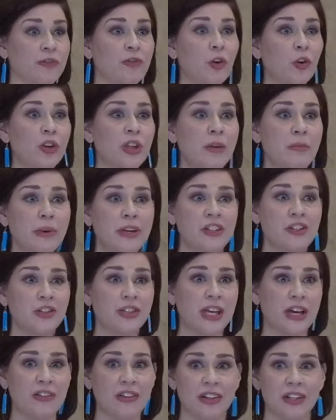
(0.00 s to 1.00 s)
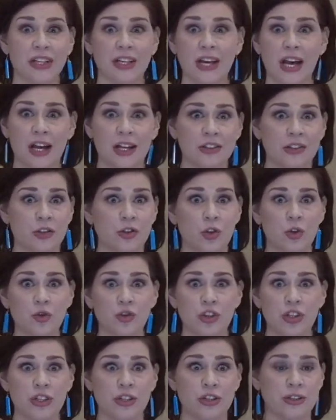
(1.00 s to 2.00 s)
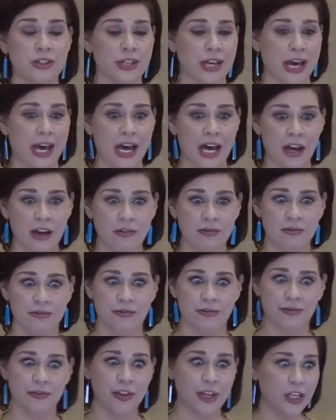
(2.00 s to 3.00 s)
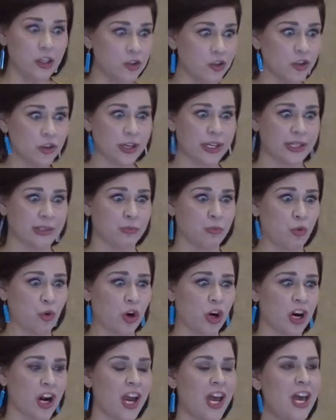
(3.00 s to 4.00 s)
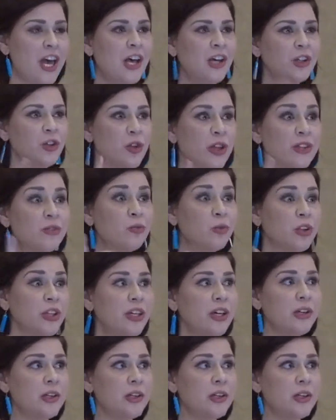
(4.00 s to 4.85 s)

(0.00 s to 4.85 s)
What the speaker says: or they might just have a constitution just to have injuries more. So that's really an